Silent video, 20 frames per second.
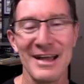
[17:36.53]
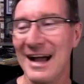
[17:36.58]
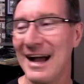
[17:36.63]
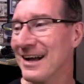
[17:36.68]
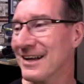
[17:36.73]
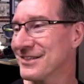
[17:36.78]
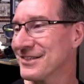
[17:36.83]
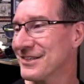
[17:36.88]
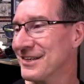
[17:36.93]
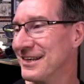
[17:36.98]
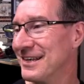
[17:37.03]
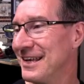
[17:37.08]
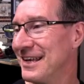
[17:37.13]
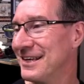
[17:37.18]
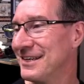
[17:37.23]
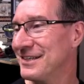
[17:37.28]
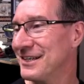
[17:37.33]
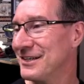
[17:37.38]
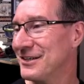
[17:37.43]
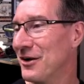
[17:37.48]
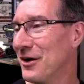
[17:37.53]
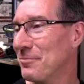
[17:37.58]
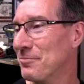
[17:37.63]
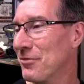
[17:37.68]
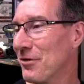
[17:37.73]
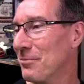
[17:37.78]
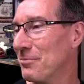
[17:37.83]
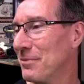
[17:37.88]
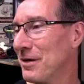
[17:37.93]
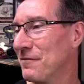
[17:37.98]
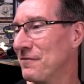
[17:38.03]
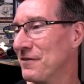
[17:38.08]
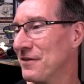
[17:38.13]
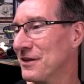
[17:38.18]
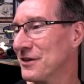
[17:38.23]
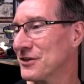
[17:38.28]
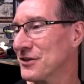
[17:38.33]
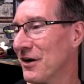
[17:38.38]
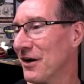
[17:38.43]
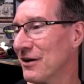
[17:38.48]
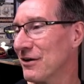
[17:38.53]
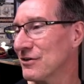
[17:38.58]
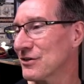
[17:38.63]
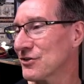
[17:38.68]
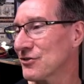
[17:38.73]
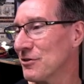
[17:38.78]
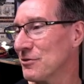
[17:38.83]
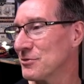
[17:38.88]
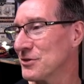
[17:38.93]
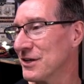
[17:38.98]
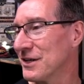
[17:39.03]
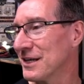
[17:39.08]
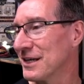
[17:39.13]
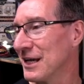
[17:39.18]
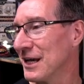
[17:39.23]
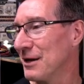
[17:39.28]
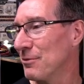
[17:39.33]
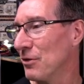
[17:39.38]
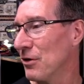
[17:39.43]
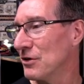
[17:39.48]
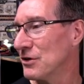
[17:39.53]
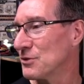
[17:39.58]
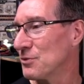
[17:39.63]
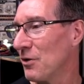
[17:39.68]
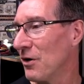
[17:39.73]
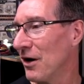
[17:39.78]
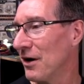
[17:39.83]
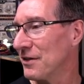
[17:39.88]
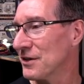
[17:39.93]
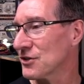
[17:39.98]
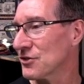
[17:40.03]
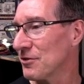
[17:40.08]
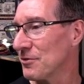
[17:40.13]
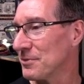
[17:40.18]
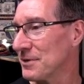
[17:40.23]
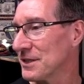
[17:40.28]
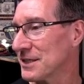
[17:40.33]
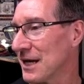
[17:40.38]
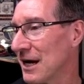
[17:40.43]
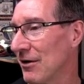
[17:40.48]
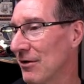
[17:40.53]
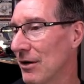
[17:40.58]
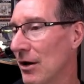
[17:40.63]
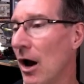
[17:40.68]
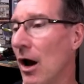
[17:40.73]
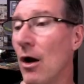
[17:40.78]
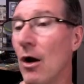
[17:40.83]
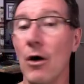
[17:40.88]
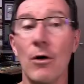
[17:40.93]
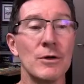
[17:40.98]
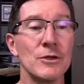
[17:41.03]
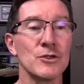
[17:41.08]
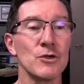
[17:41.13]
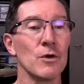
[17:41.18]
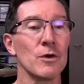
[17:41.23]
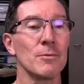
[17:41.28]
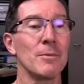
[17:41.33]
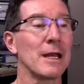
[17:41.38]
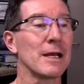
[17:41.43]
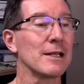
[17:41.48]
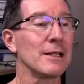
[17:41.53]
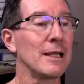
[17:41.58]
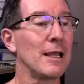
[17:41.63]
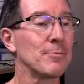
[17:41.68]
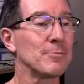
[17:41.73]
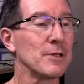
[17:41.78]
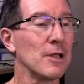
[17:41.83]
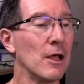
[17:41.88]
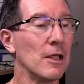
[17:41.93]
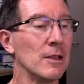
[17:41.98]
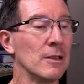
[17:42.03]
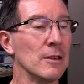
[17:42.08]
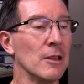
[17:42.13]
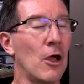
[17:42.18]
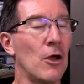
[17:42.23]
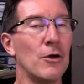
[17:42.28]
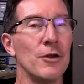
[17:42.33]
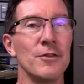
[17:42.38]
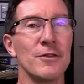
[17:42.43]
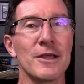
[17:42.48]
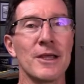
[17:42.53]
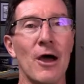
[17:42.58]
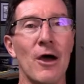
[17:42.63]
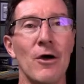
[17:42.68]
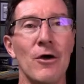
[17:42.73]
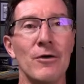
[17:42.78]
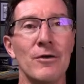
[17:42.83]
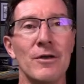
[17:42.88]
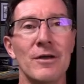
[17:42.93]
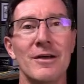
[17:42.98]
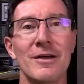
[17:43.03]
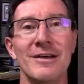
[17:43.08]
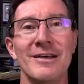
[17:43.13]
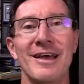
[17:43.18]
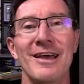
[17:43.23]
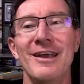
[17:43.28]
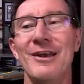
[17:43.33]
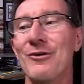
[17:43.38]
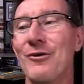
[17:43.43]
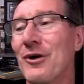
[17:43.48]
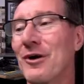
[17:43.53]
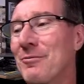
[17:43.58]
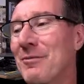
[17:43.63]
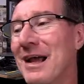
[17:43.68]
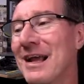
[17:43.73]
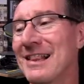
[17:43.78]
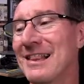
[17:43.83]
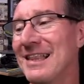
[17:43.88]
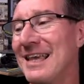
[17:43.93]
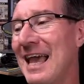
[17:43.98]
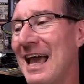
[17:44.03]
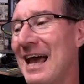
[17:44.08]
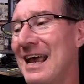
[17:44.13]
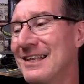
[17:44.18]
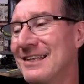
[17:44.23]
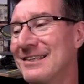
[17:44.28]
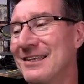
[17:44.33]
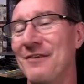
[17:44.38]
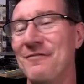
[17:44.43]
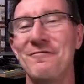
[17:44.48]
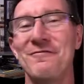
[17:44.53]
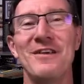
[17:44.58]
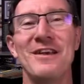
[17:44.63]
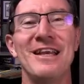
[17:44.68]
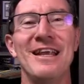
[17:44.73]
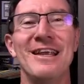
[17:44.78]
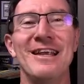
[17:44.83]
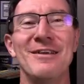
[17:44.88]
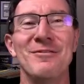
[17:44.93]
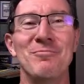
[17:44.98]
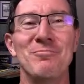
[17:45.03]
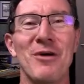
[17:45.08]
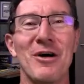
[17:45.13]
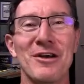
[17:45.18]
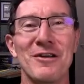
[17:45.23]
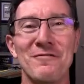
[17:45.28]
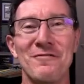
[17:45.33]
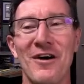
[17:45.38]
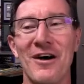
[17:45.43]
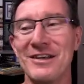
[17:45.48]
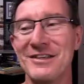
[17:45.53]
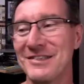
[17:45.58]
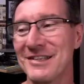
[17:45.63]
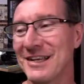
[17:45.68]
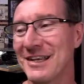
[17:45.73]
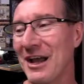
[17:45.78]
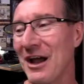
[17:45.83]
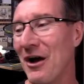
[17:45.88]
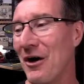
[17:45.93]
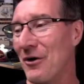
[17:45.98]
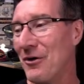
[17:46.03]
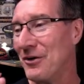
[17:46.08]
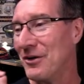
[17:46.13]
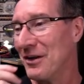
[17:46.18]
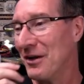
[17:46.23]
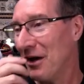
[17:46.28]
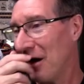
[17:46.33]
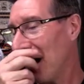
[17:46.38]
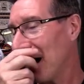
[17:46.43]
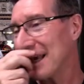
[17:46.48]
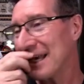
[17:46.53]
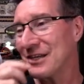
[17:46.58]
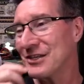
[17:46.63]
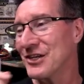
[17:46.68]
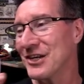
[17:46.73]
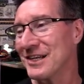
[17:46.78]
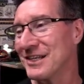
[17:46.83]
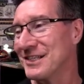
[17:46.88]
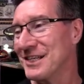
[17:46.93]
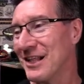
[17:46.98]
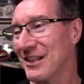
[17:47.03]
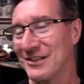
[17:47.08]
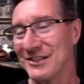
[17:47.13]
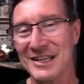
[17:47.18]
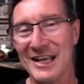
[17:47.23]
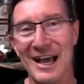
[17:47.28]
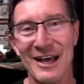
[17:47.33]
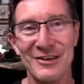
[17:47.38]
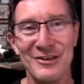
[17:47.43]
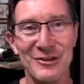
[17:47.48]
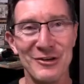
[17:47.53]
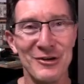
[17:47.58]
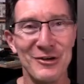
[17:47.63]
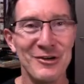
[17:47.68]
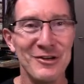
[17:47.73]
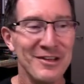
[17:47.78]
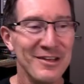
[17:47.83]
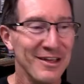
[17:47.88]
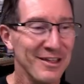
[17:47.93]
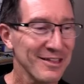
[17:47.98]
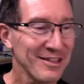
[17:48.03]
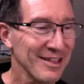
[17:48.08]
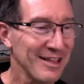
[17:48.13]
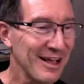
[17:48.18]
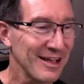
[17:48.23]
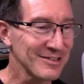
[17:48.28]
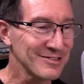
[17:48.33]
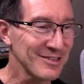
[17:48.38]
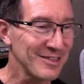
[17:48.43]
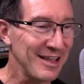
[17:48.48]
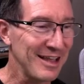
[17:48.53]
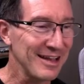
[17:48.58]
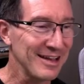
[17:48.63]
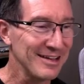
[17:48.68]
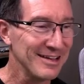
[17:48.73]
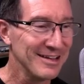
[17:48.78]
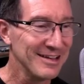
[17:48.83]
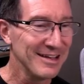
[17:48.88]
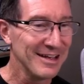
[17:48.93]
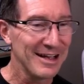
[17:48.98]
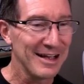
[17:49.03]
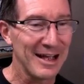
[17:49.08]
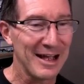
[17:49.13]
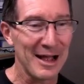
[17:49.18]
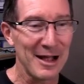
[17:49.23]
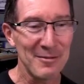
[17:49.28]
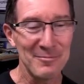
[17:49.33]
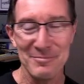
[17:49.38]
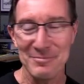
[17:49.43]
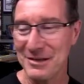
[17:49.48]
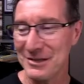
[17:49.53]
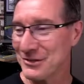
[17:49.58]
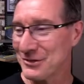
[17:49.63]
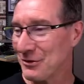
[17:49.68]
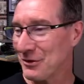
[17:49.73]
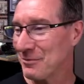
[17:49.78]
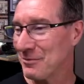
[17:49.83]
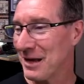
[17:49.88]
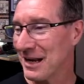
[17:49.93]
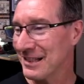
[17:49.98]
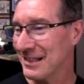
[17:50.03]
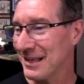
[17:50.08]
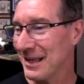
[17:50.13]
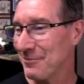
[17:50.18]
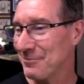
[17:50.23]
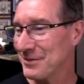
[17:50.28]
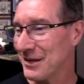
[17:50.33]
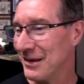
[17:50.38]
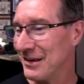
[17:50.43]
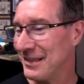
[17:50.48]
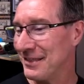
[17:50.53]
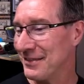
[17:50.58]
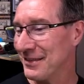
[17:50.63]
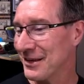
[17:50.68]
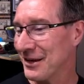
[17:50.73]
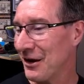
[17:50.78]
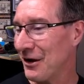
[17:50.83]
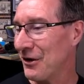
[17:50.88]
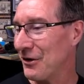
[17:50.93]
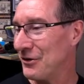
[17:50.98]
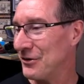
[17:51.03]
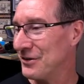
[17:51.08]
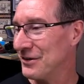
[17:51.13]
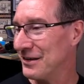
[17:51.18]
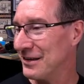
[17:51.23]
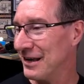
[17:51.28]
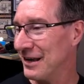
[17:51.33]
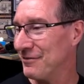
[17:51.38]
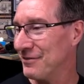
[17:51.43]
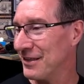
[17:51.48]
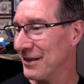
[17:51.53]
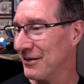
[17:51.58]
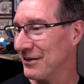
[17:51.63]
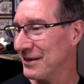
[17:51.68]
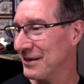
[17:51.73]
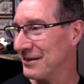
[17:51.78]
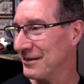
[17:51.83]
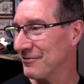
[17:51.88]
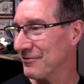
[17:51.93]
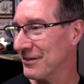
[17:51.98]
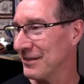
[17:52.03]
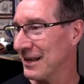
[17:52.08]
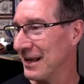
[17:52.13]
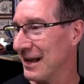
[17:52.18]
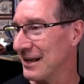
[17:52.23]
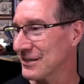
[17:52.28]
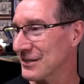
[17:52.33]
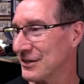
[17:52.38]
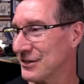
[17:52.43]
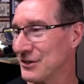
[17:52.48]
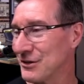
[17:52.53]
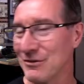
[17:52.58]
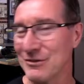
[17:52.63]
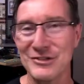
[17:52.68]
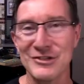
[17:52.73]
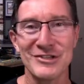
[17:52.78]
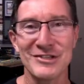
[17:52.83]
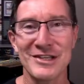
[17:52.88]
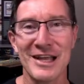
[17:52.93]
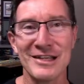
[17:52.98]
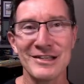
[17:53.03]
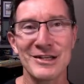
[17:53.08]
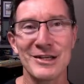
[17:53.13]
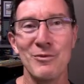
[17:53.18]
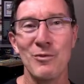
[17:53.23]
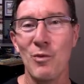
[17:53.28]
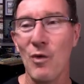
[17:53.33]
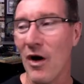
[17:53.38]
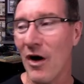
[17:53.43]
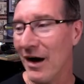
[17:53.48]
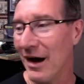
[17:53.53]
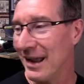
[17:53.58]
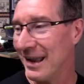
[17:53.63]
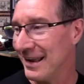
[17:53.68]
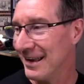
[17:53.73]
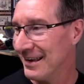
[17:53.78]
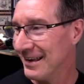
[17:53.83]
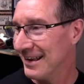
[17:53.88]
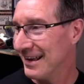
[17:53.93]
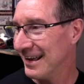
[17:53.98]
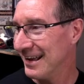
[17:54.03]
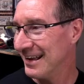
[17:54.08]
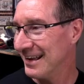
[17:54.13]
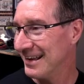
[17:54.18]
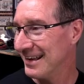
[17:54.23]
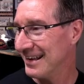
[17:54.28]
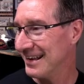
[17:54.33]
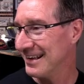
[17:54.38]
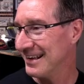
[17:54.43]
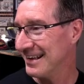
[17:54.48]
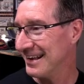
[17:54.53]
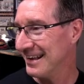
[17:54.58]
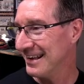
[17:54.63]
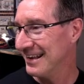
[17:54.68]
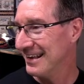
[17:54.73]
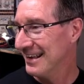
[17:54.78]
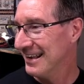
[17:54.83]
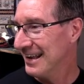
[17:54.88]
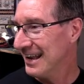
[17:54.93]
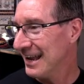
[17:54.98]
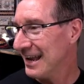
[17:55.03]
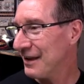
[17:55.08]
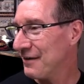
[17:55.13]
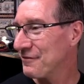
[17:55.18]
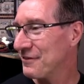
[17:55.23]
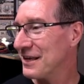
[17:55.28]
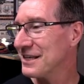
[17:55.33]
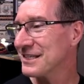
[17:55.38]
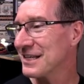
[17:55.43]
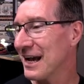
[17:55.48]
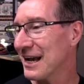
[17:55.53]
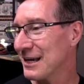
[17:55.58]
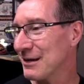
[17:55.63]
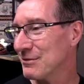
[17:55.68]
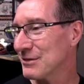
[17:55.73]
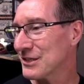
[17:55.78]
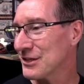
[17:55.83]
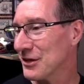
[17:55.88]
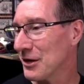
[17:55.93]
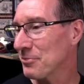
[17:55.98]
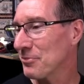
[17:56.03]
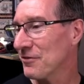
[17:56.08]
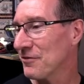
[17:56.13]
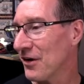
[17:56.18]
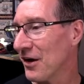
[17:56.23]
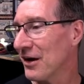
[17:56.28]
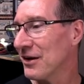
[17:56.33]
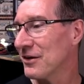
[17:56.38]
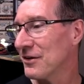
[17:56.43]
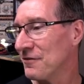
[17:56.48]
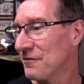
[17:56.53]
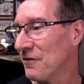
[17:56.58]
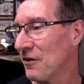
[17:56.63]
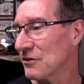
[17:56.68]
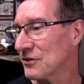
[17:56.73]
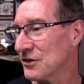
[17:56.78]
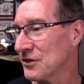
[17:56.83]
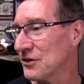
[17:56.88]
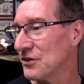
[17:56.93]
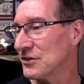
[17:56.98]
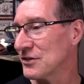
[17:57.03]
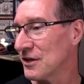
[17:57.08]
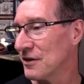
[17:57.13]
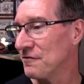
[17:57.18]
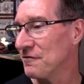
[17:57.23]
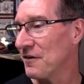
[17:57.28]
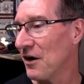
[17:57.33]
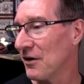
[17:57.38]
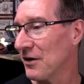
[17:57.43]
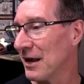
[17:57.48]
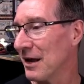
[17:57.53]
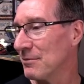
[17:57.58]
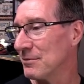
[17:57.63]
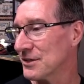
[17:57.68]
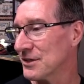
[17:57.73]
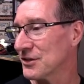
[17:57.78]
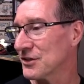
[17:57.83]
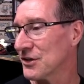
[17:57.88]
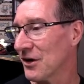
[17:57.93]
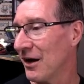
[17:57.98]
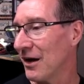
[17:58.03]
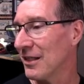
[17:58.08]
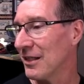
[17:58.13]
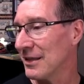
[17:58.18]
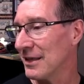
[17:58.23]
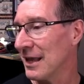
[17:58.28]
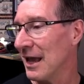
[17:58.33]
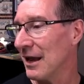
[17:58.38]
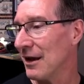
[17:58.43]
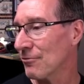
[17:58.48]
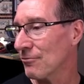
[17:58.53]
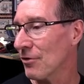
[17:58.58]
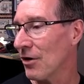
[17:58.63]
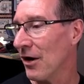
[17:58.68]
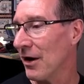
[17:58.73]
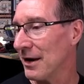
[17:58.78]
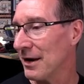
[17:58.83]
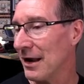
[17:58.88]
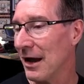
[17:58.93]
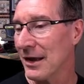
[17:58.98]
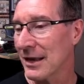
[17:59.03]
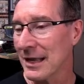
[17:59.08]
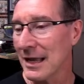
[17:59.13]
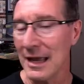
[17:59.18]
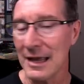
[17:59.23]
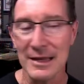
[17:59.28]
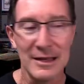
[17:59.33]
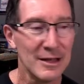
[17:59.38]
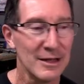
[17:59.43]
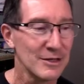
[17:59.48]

I asked it. It did not prompt me for the title, description, and keywords. Why? The script is currently... Oh, it's automatically uploaded the code. It automatically adds and modifies the code. I guess you can tell it to undo the last thing. But it's automatically updating the code, even though I didn't really ask it to. I was just asking why. If these arguments are not provided, it defaults to using the file name as the title. Yeah, right. Okay.